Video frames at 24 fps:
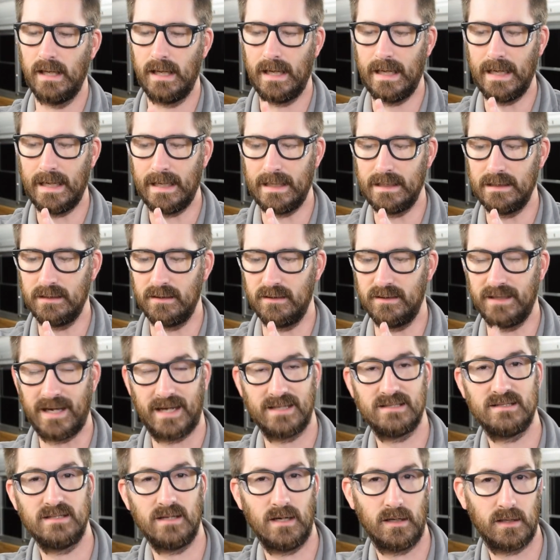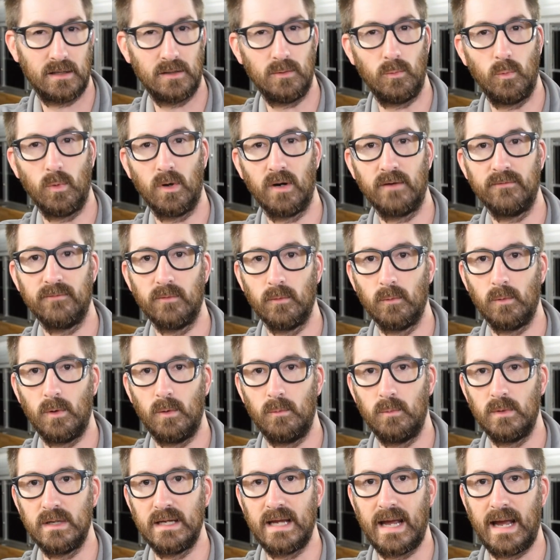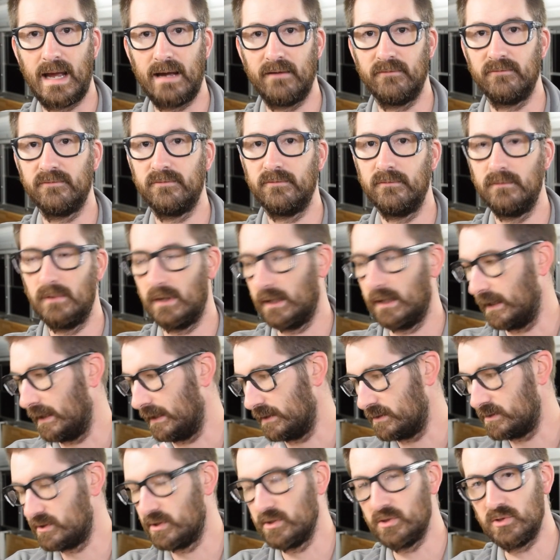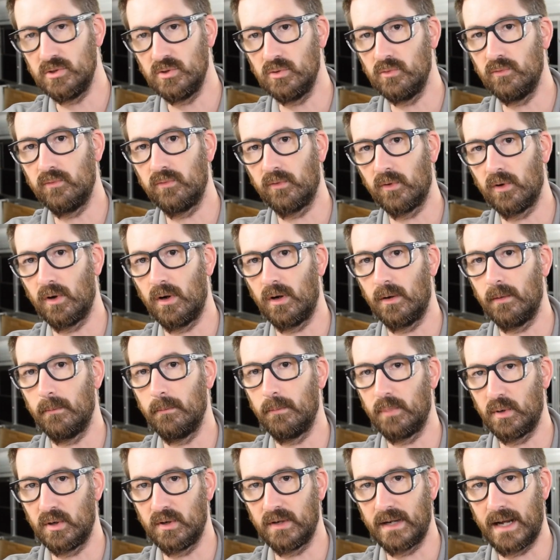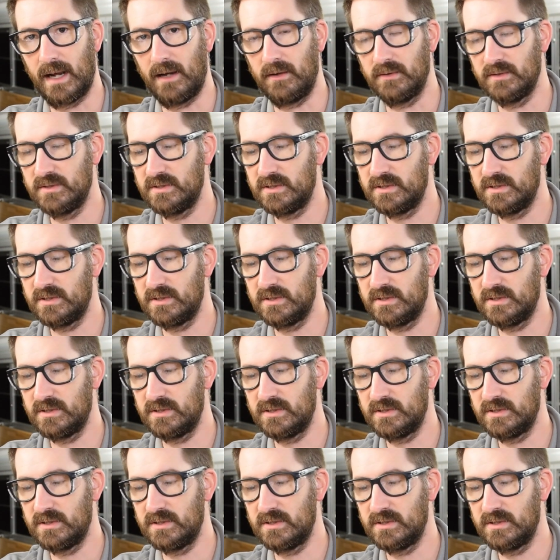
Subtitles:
And that's not going to work for what we have to do for our birdhouse.